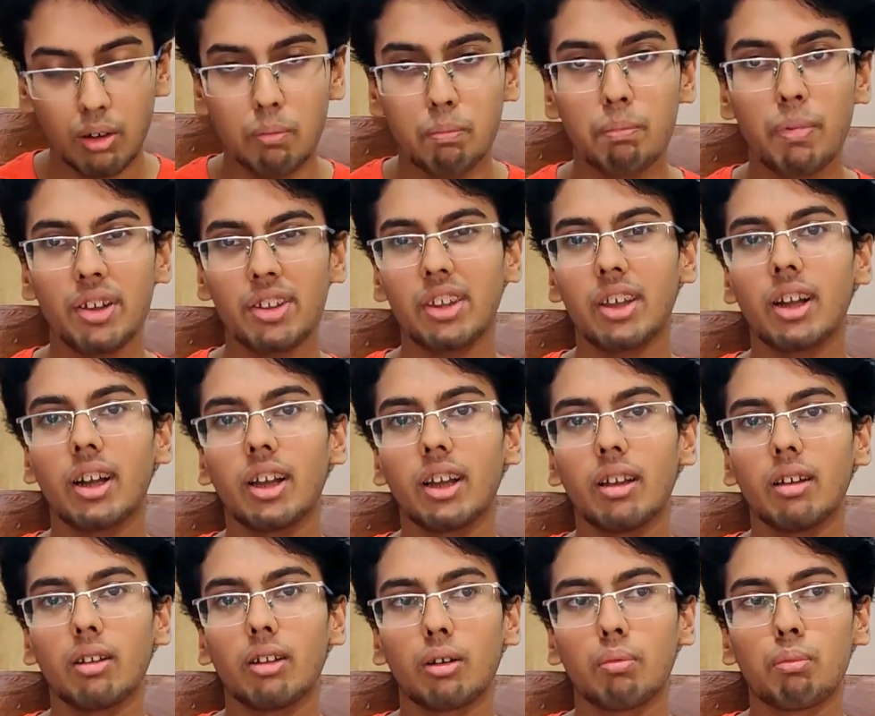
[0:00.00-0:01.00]

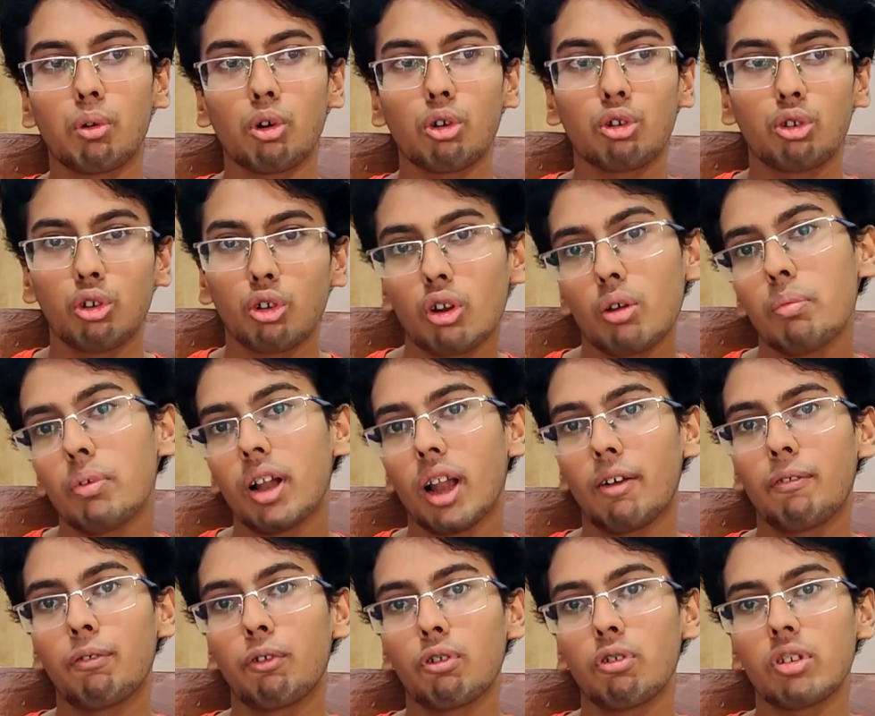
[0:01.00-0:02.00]
basically the most durable
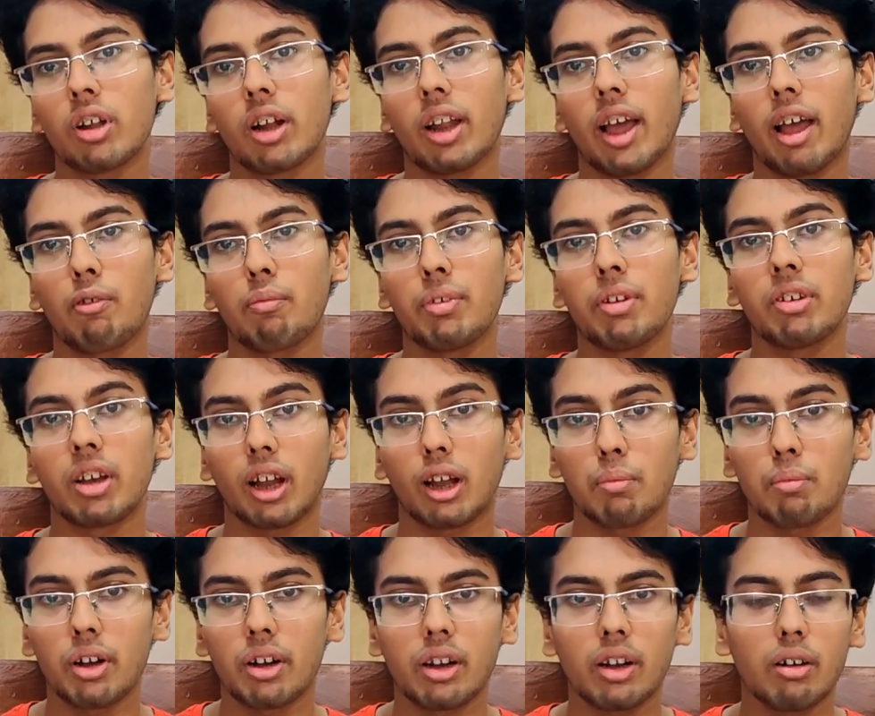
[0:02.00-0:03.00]
headphones that I have been
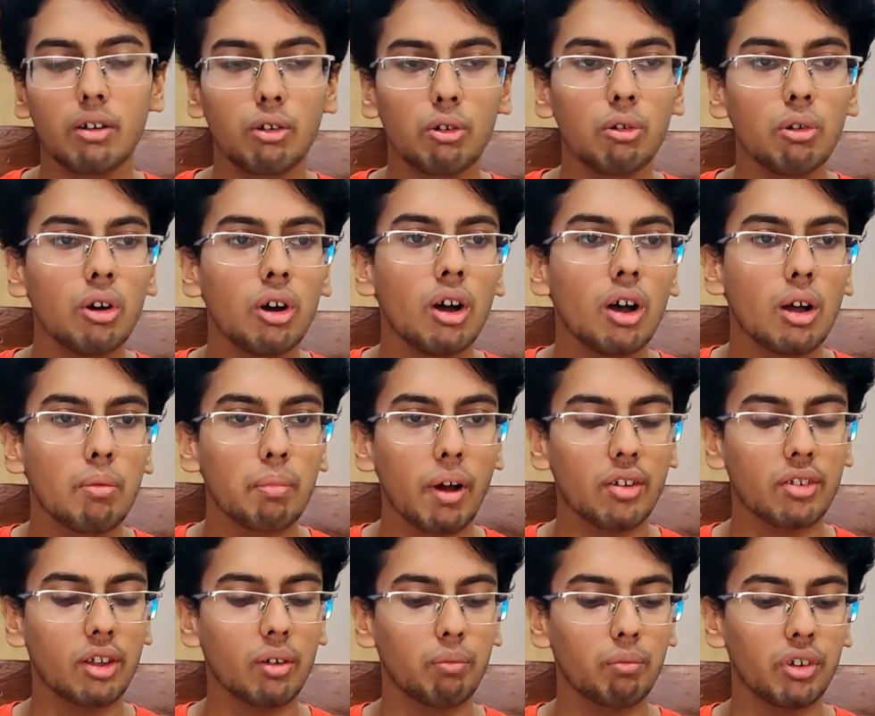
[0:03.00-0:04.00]
recommended to by
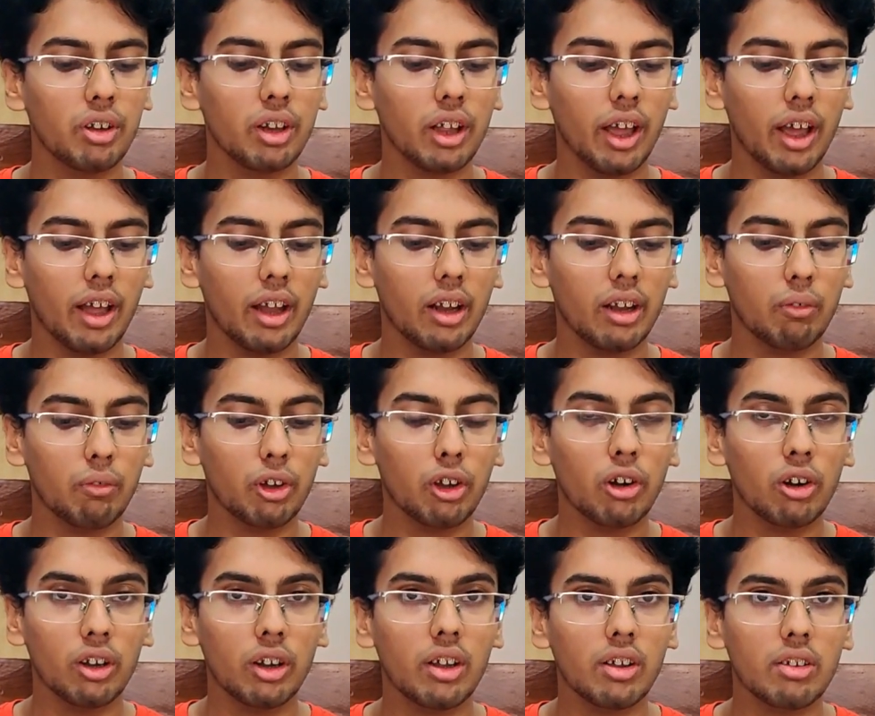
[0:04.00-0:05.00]
someone, and we're
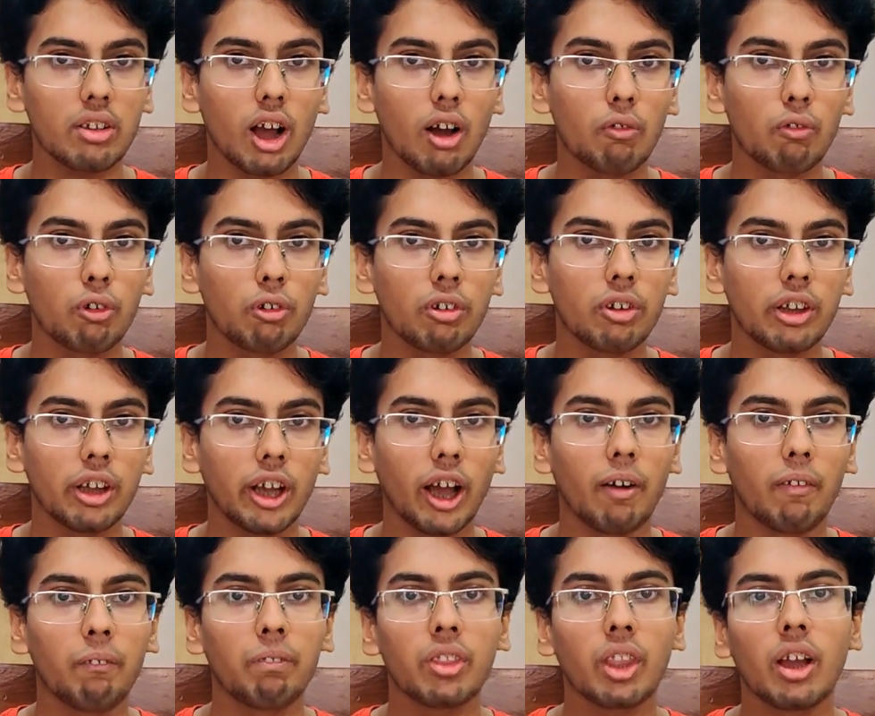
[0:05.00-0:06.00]
gonna test how good they
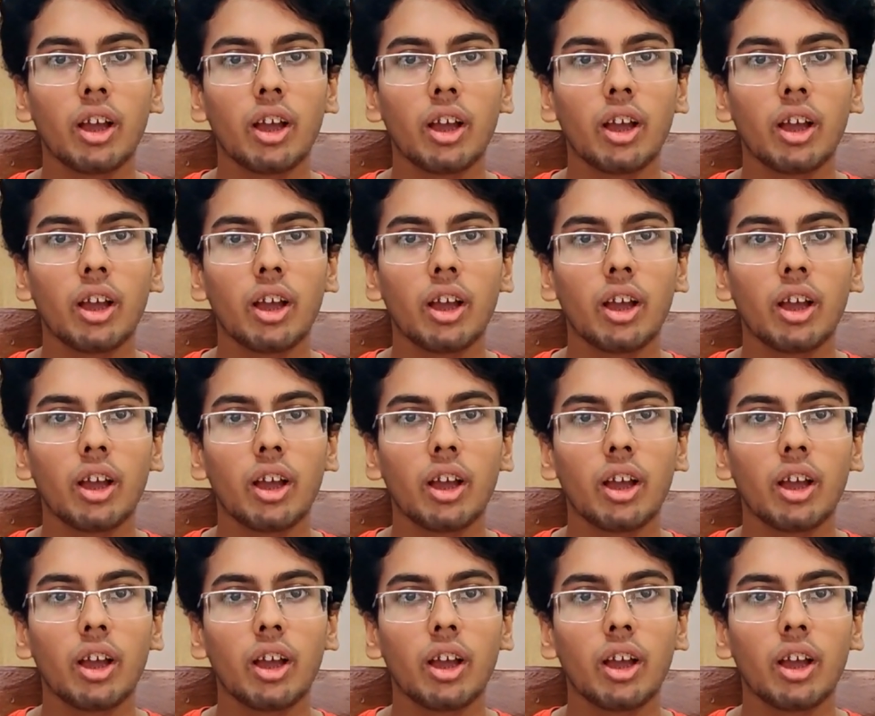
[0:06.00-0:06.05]
are.